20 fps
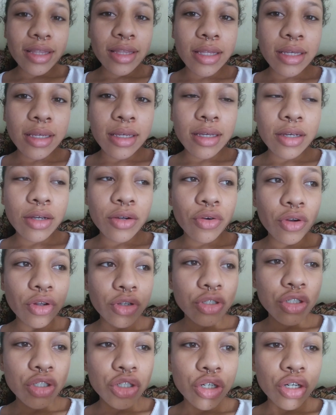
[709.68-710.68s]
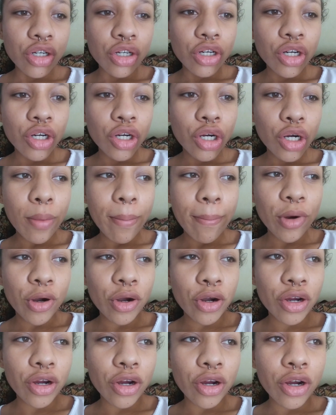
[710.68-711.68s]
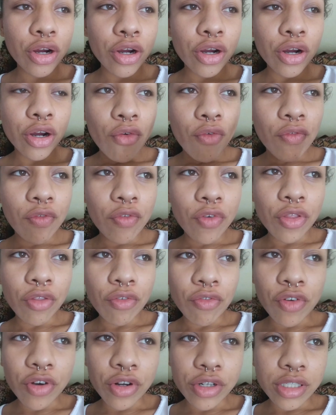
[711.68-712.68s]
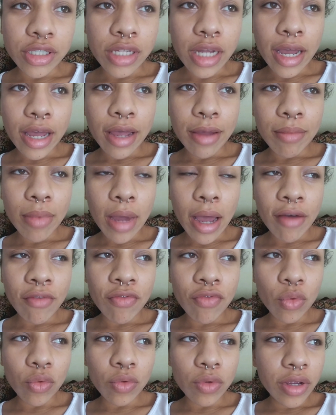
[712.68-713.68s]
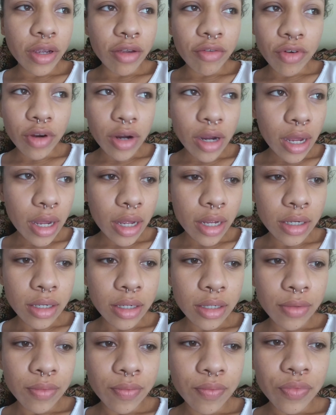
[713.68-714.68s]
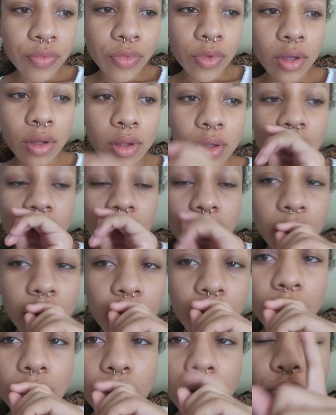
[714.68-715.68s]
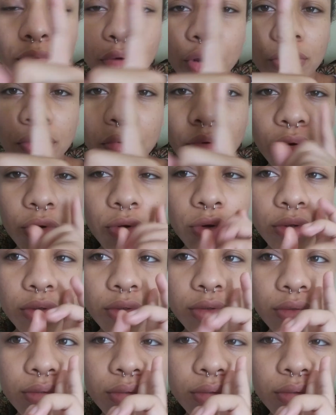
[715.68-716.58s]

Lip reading: the Cruncher burger for the first time. I've only ever had the bread roll,